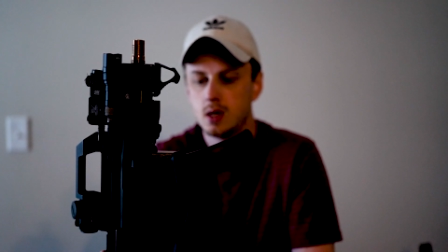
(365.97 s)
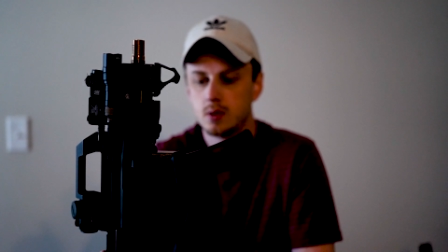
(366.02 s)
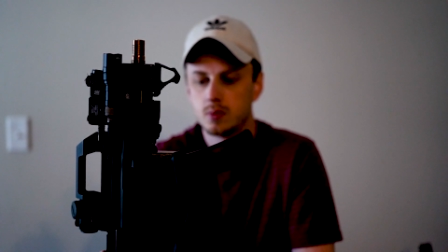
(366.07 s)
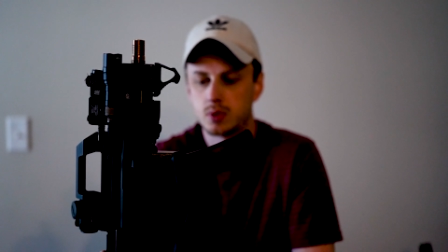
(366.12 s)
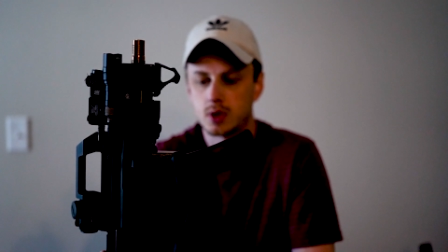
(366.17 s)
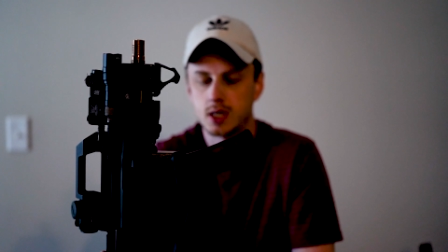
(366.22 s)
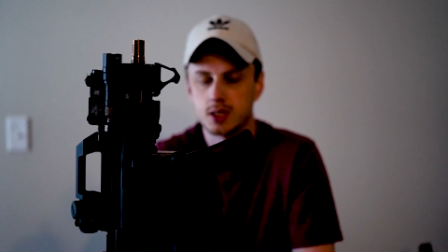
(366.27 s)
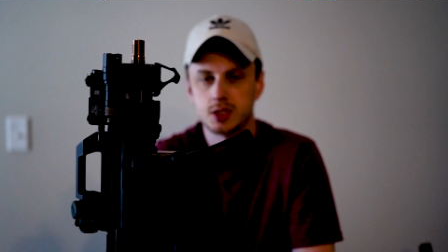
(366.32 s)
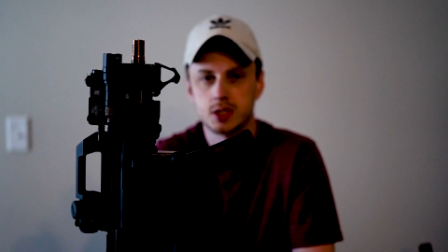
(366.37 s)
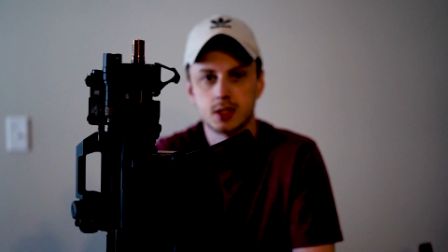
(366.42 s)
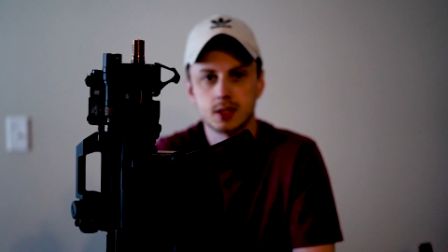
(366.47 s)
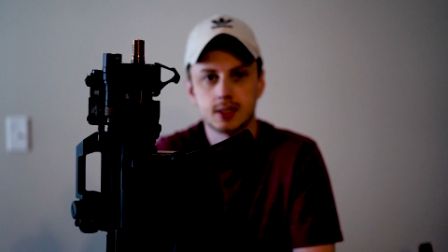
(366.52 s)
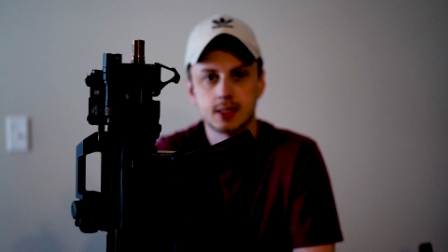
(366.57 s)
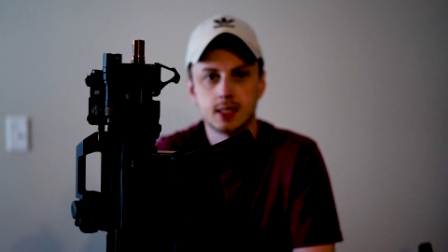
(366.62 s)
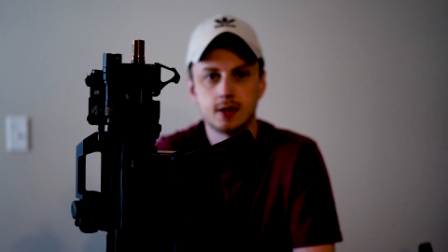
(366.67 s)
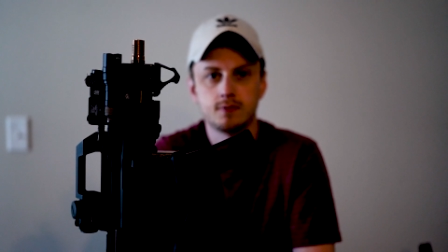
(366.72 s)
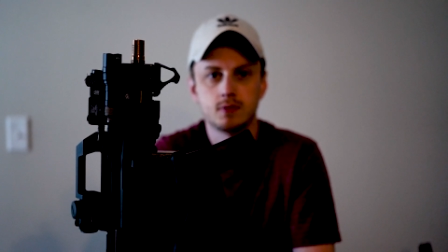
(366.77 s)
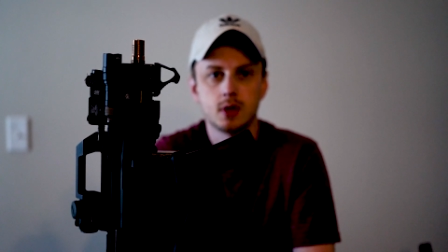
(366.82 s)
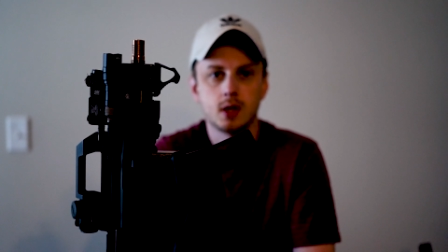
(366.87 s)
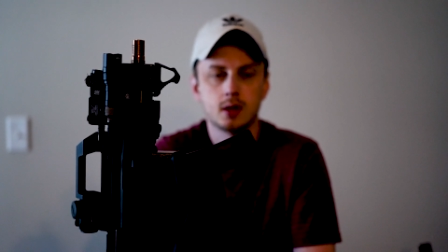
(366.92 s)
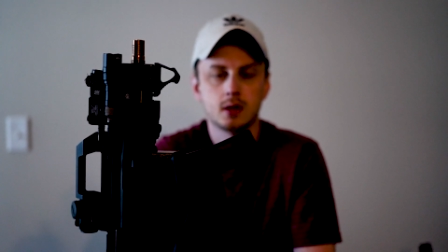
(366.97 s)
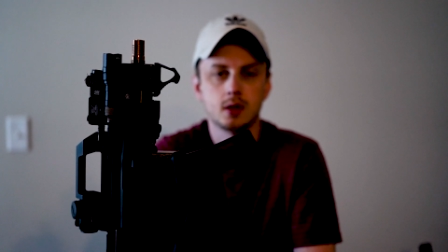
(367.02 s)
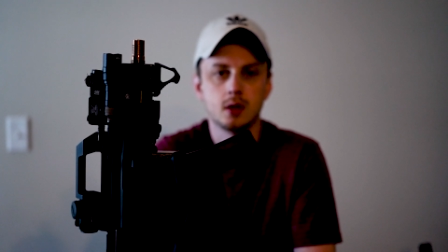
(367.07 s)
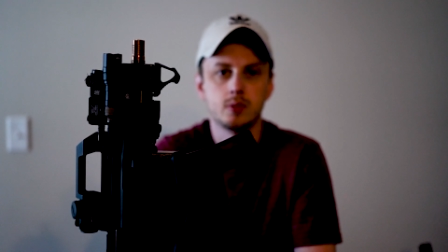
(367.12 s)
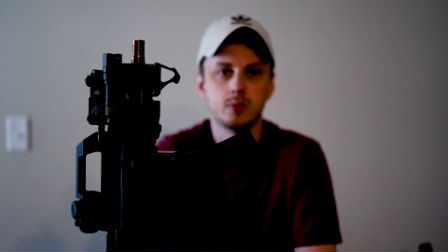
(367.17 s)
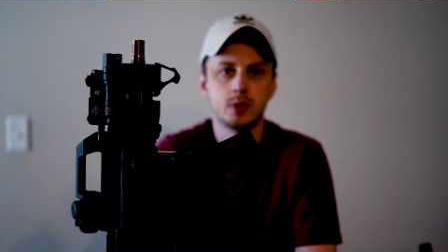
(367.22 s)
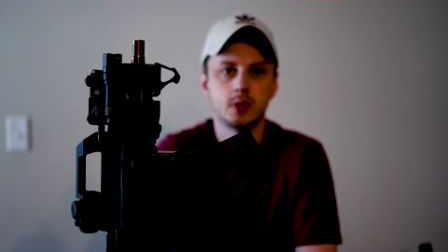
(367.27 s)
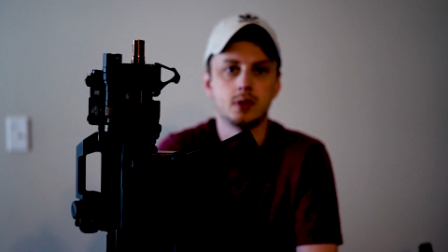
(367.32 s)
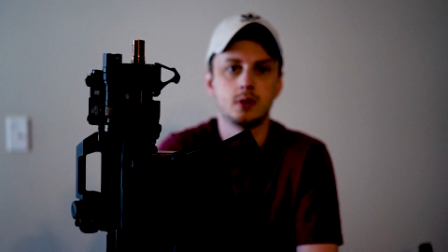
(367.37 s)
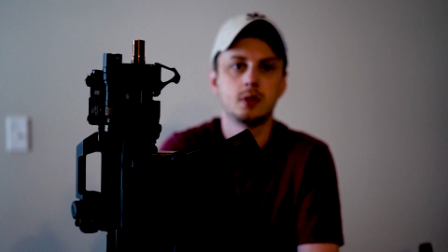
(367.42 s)
projects that I've got
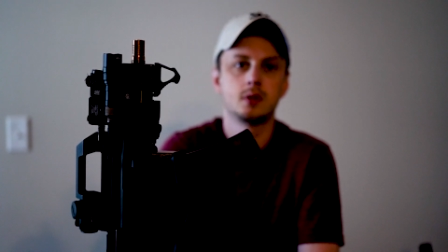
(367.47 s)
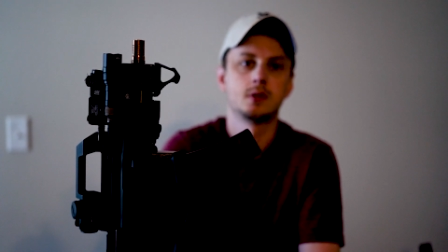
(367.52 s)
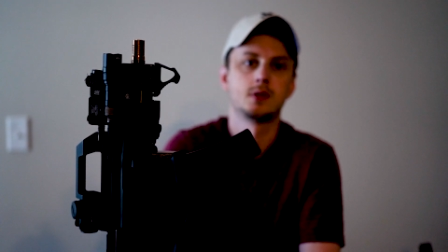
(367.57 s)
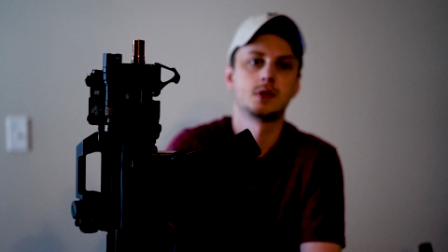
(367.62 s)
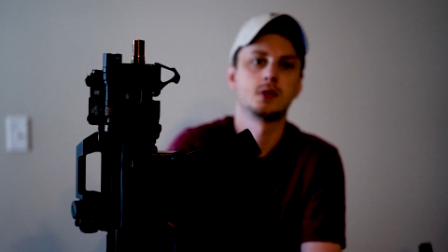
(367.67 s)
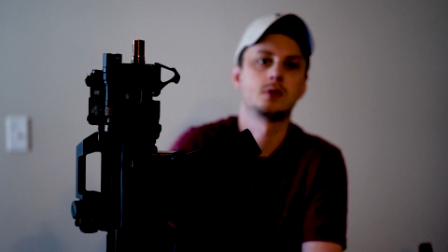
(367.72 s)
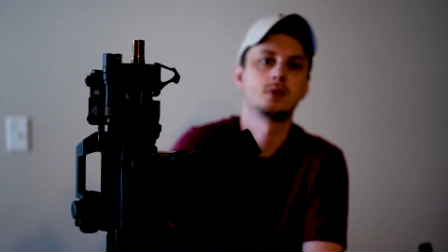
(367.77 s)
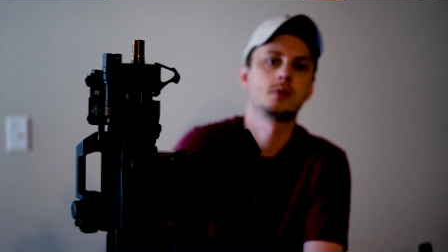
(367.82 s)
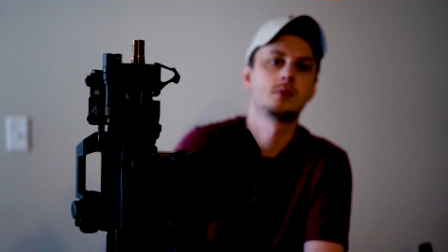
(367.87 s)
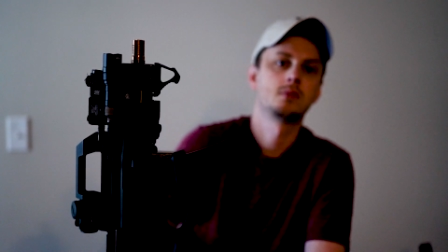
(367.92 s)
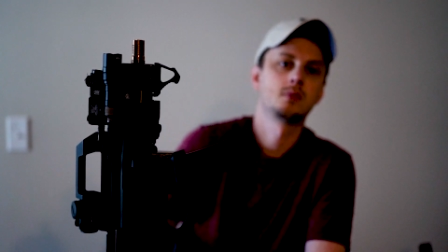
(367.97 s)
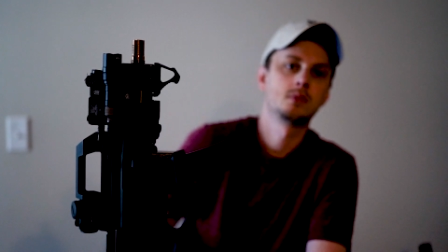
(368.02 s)
coming soon.